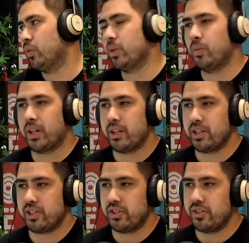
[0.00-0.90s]
Well, then why don't
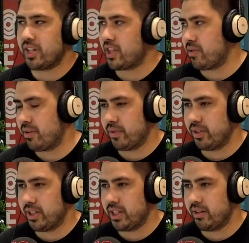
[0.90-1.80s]
they just use the other F
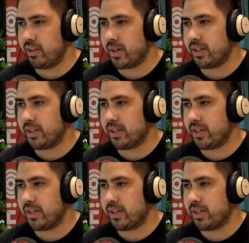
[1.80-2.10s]
word in there anyway?